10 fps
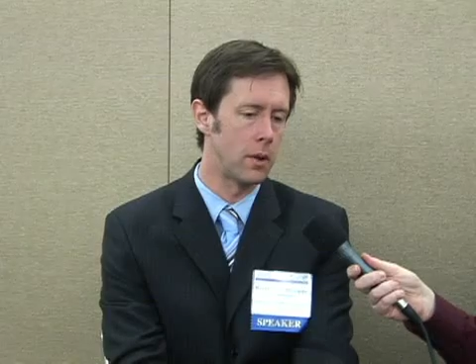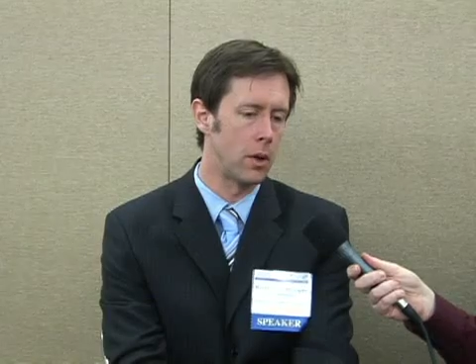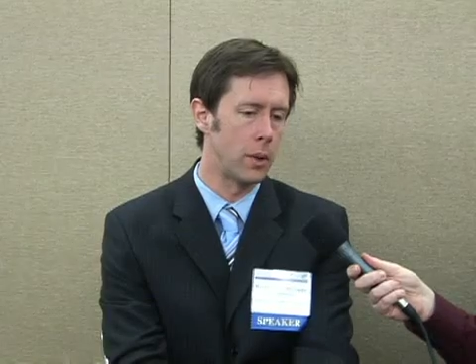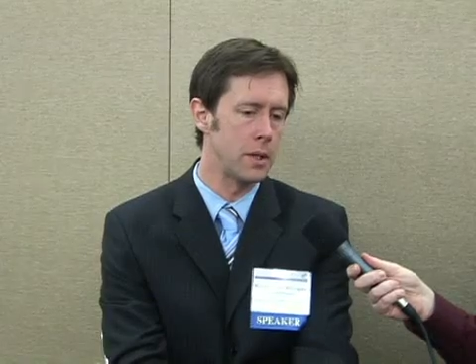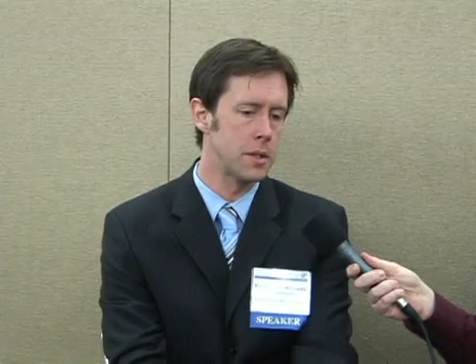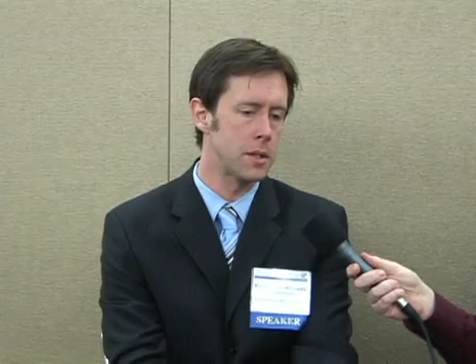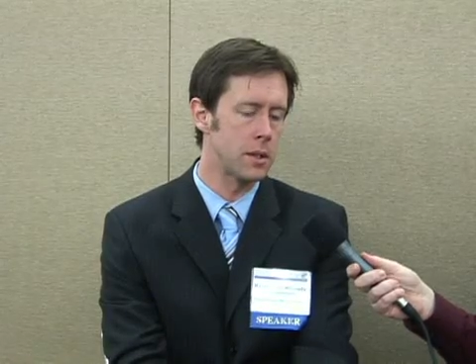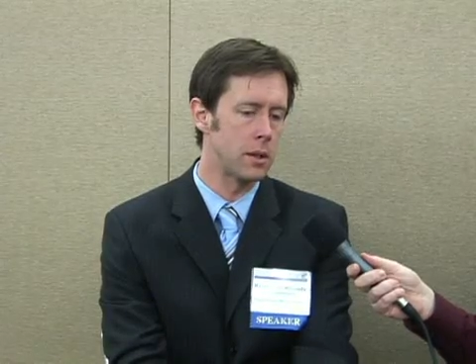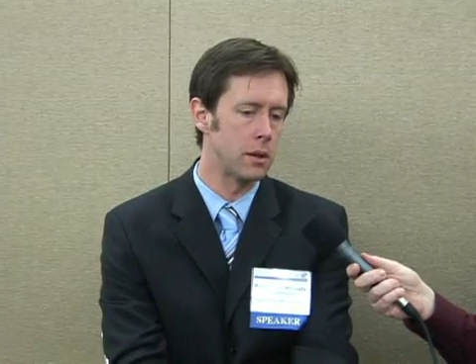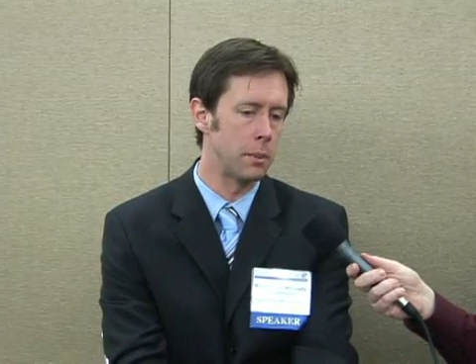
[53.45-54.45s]
always
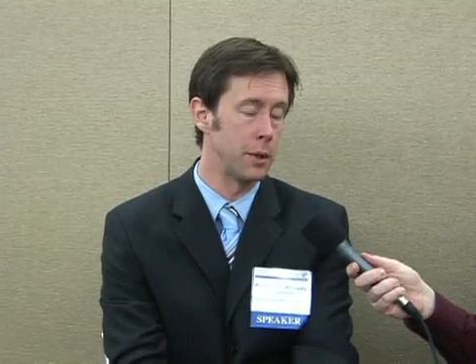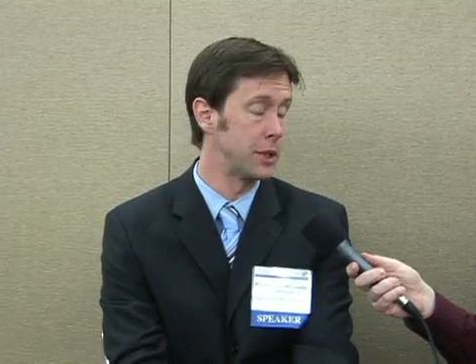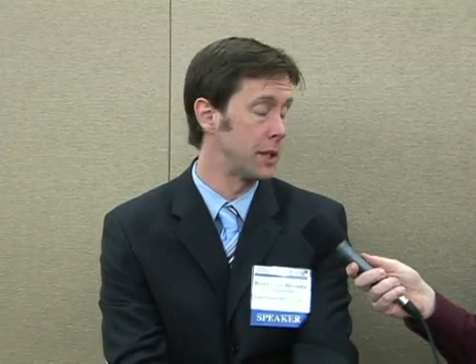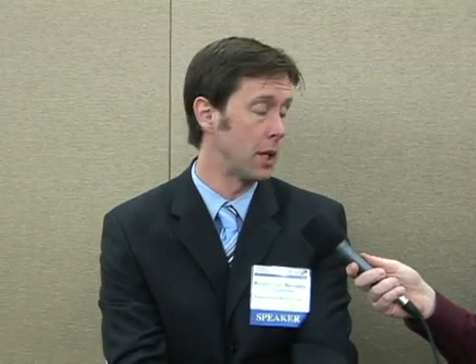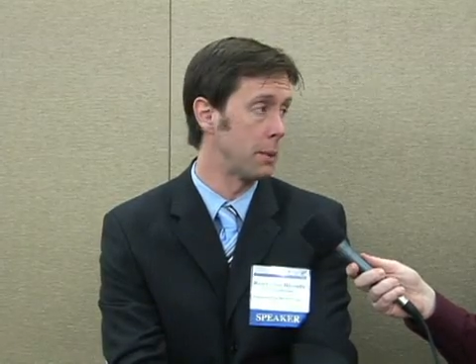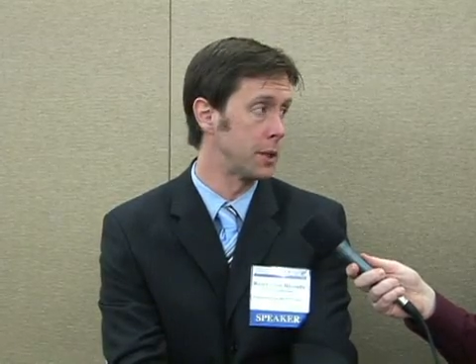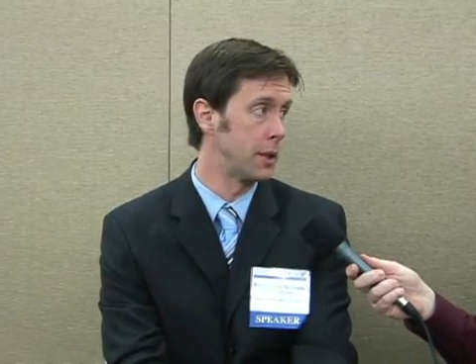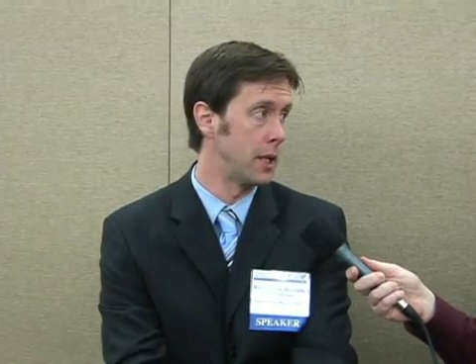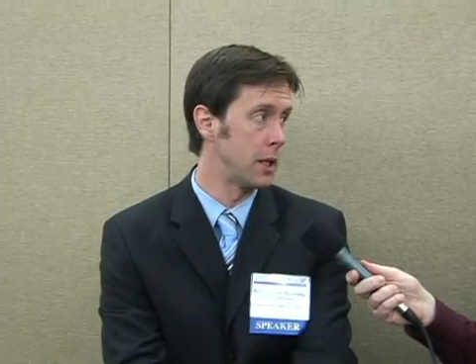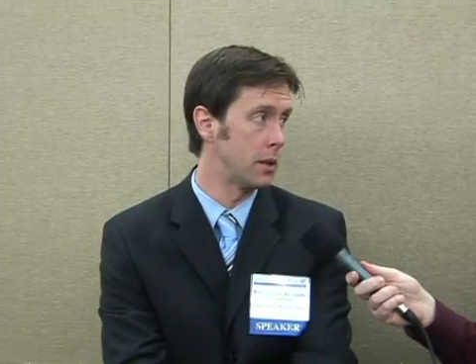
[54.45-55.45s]
appreciate the
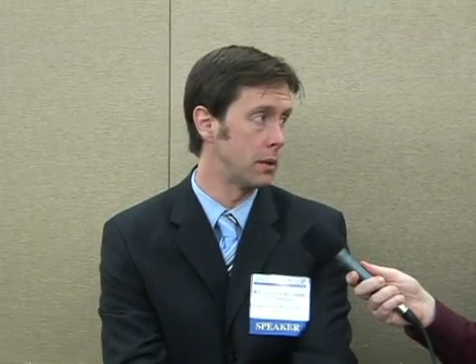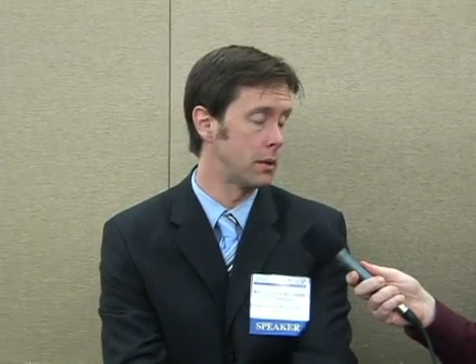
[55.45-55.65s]
opportunity to